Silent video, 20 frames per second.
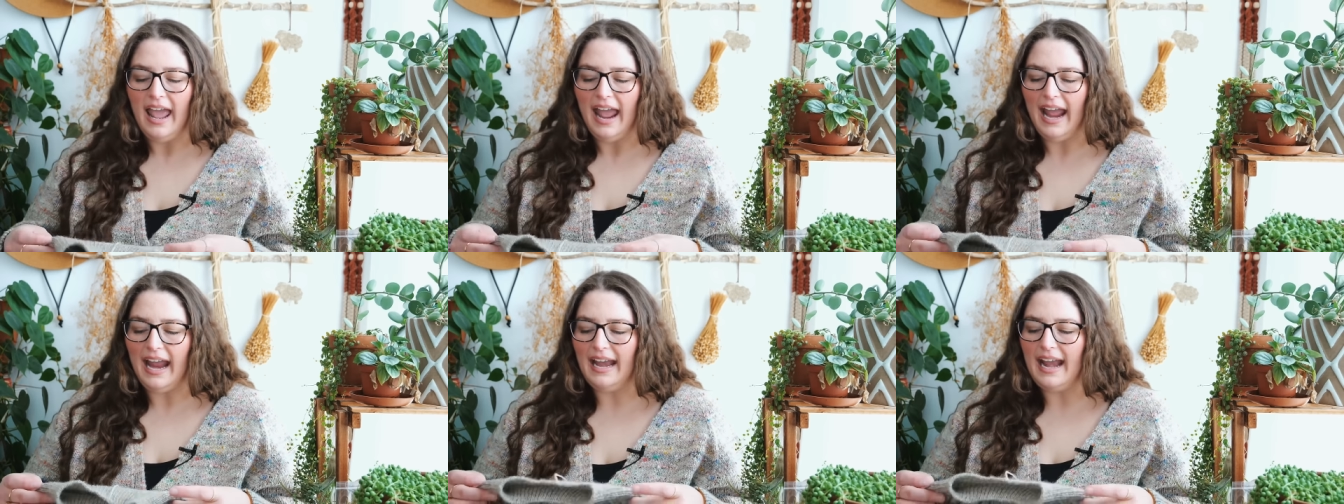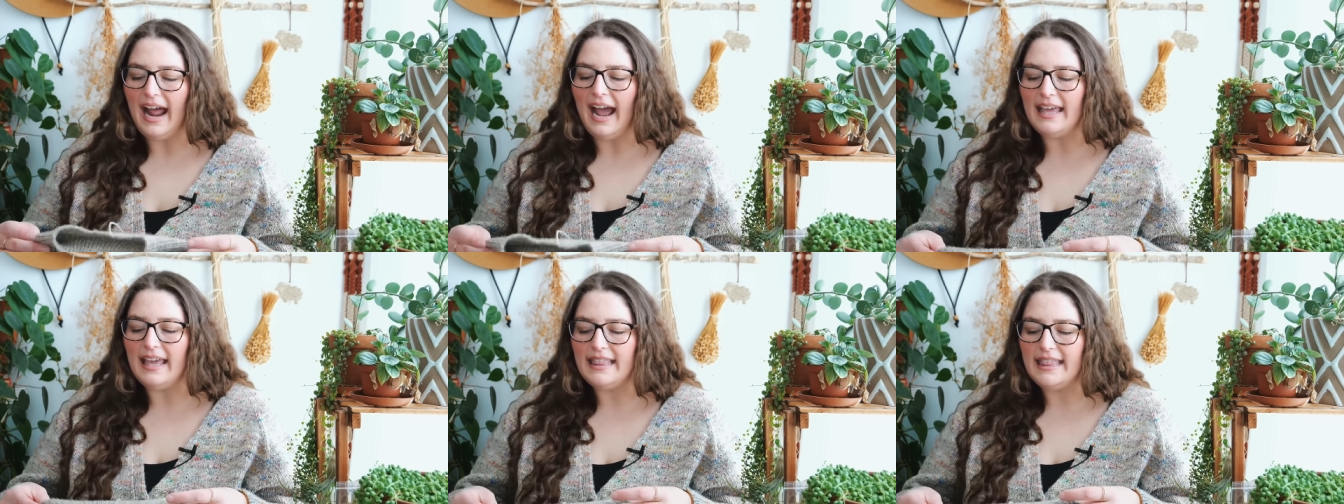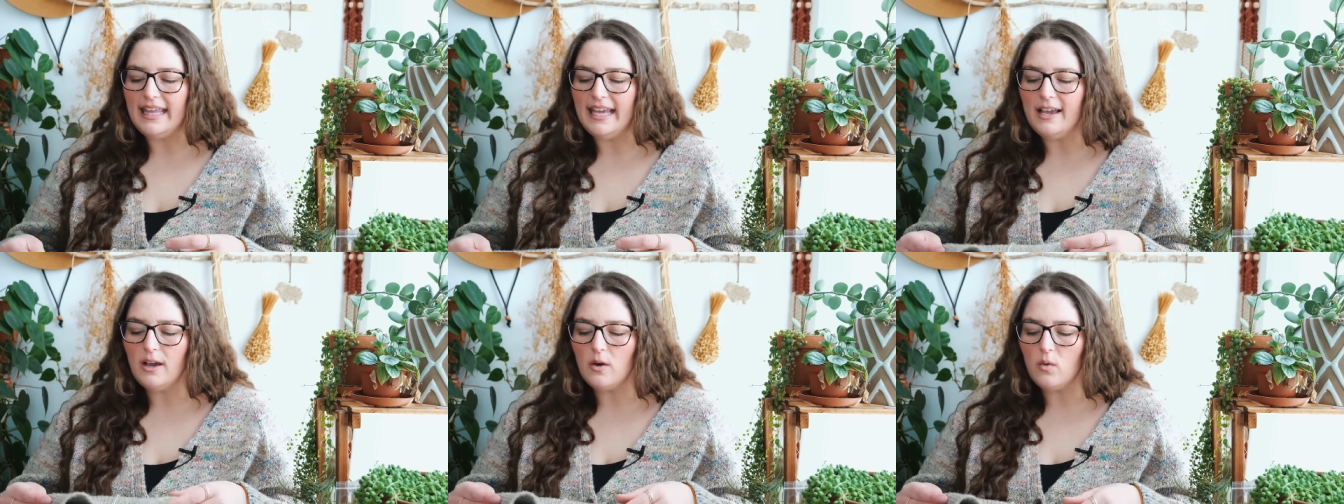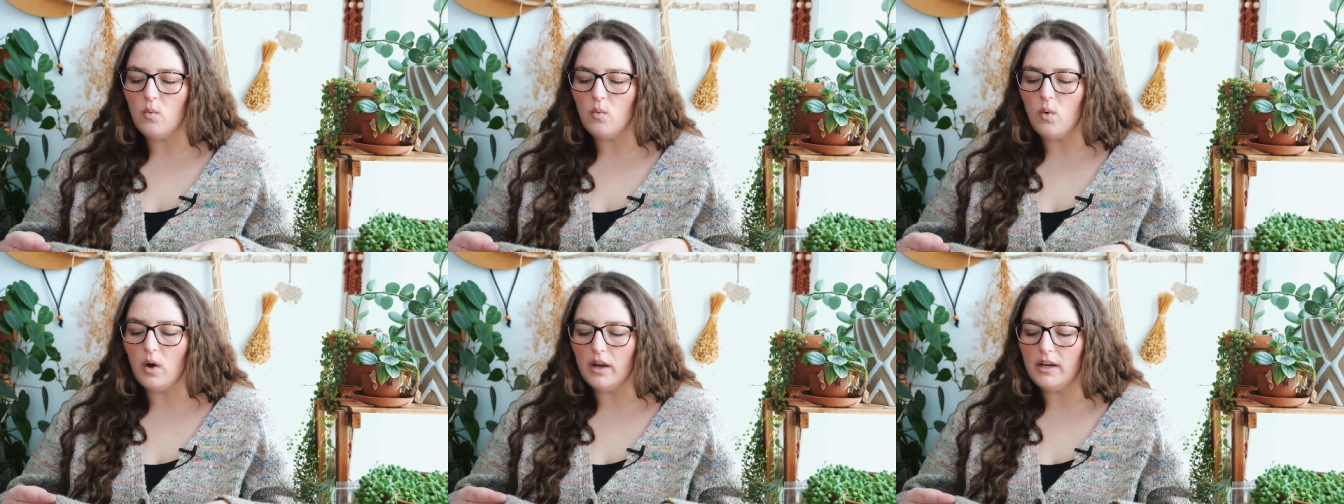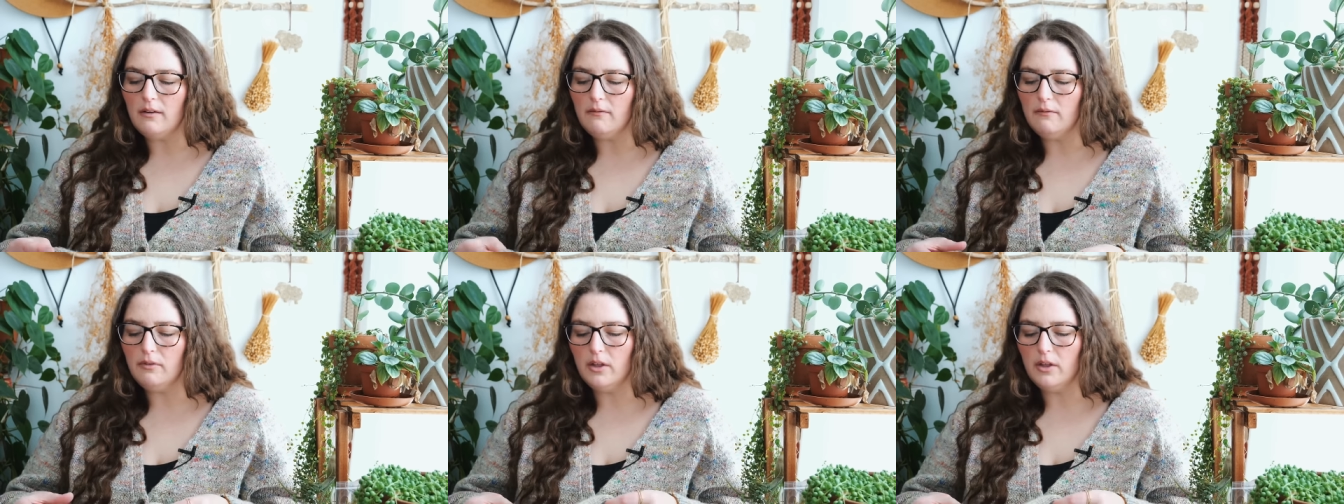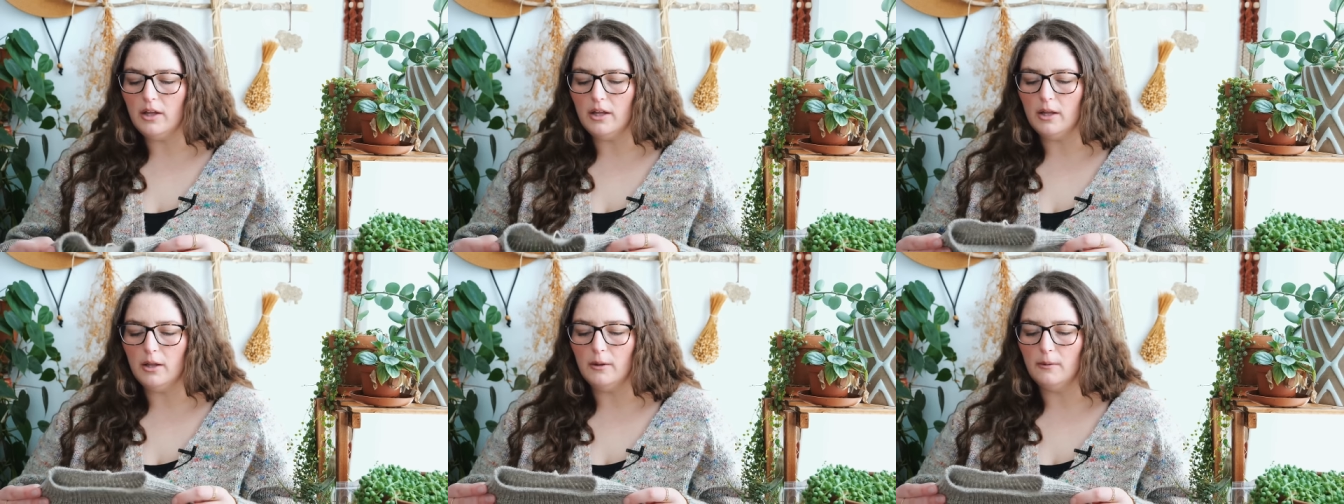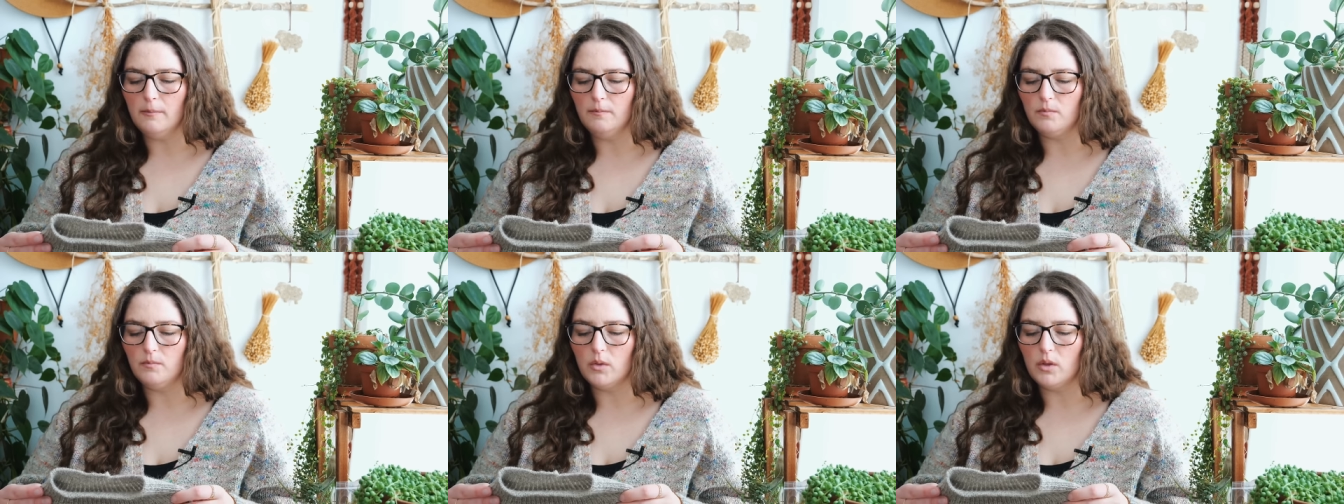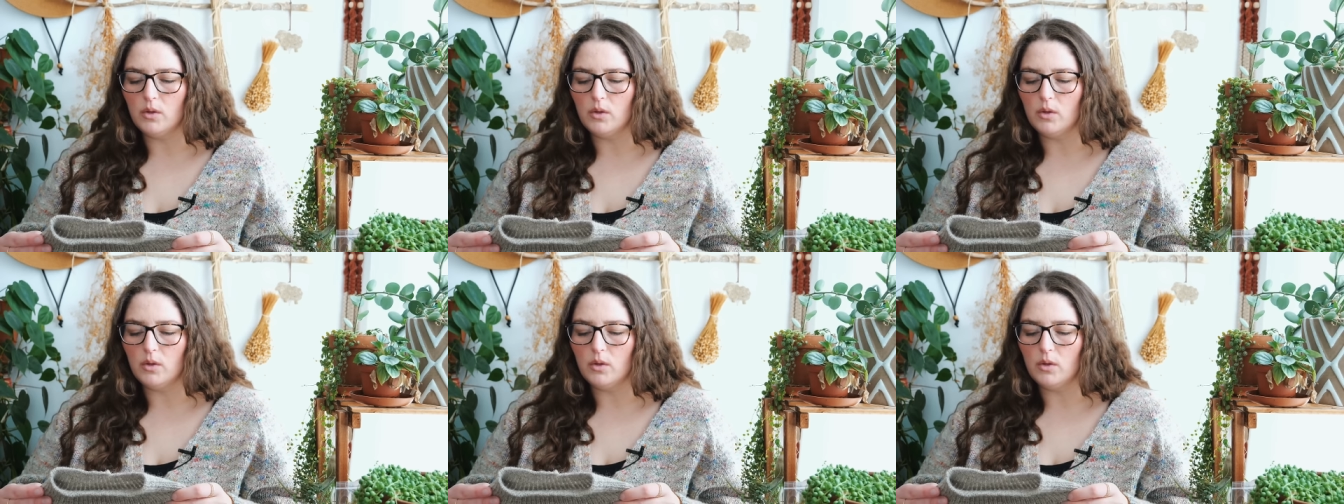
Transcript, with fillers: And I think one of the